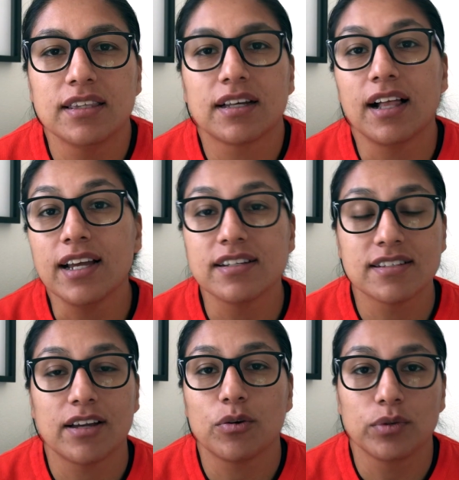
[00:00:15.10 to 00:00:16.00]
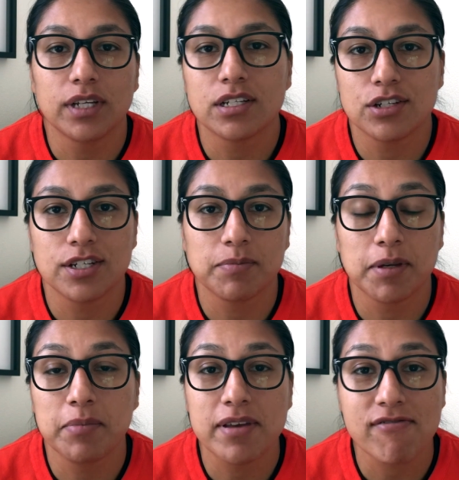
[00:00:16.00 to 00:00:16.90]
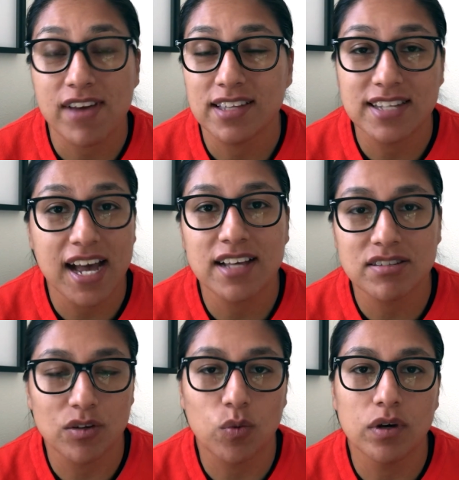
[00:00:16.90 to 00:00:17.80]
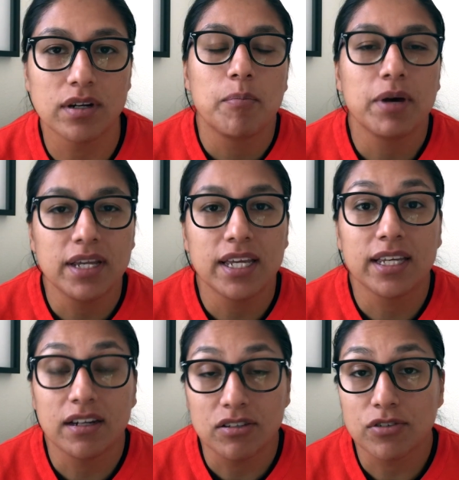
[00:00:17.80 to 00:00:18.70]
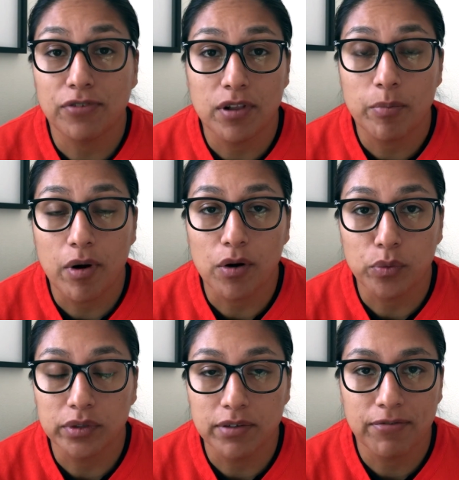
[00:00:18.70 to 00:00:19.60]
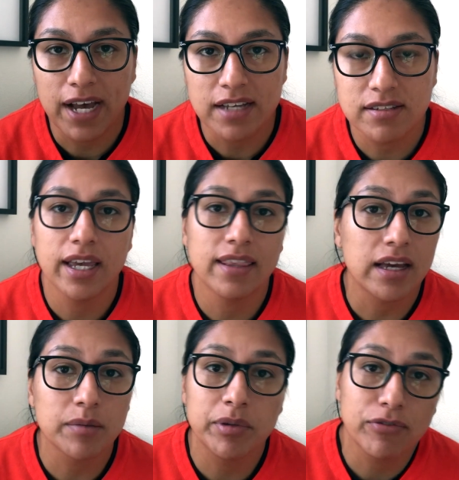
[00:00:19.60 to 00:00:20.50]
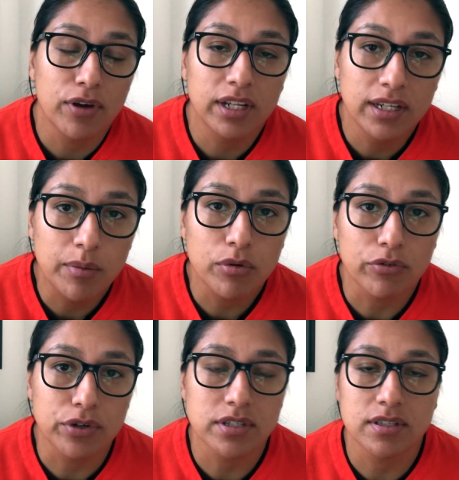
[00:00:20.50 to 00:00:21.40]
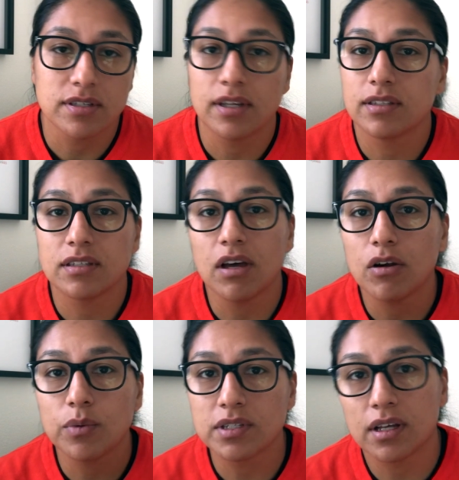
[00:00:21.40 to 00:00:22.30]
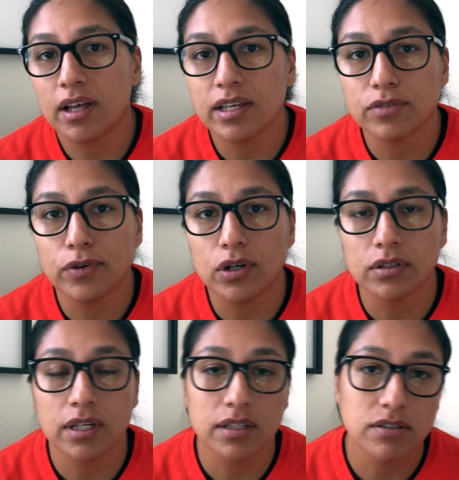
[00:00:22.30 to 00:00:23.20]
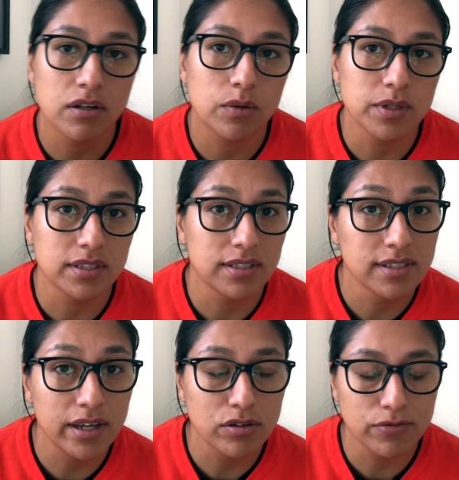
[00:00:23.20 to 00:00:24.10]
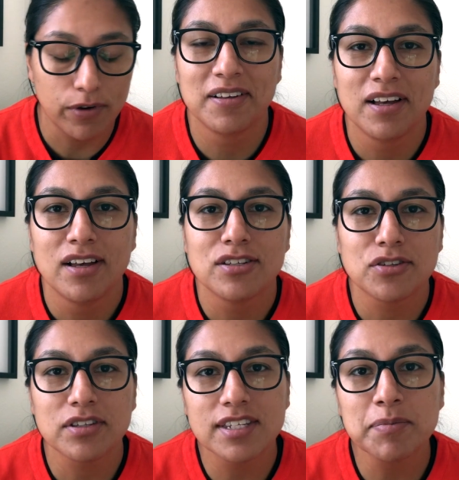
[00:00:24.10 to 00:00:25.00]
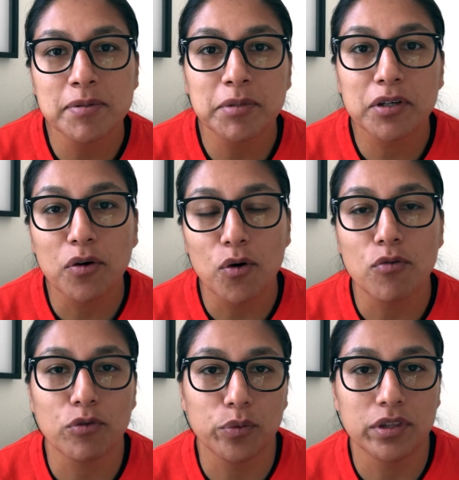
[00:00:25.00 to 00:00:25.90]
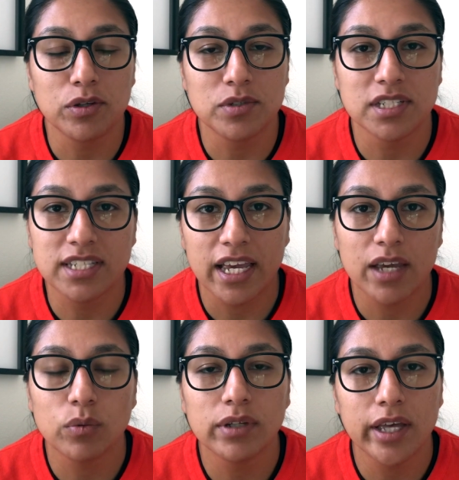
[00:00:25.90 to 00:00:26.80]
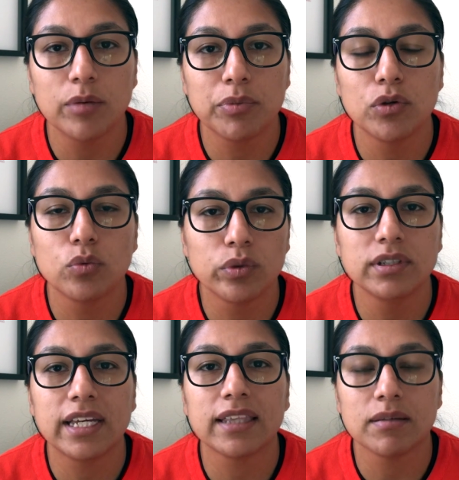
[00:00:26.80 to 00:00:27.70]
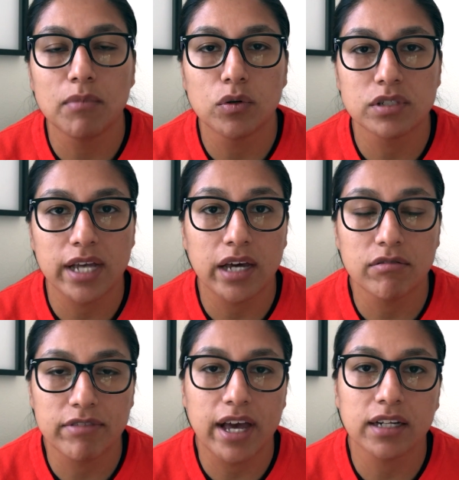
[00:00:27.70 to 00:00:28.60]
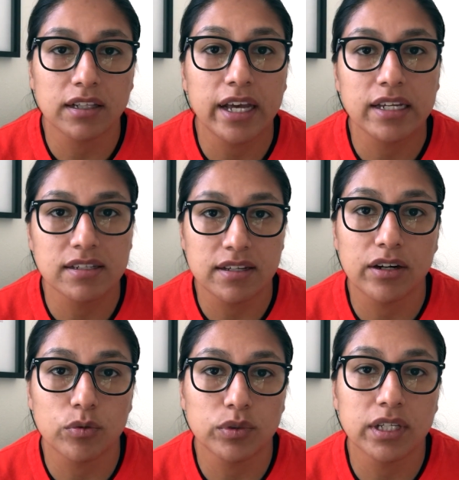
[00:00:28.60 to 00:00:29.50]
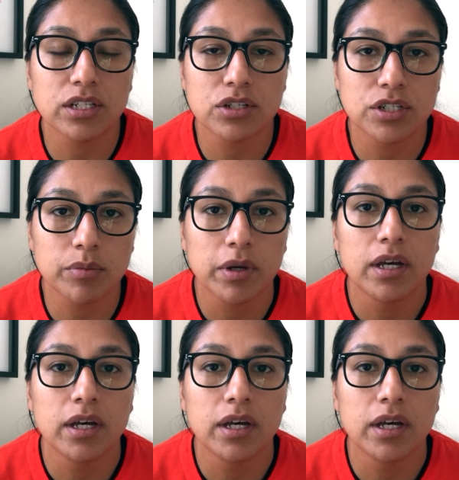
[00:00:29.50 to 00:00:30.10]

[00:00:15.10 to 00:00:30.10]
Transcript: The client-designer relationship can be a fantastic one, but it can also fall apart really fast. And that could be for any number of reasons. It's not always the client's fault, and it's not always the designer's fault. So the tips I'm going to go over with you today will help you really get the most out of that client-designer relationship.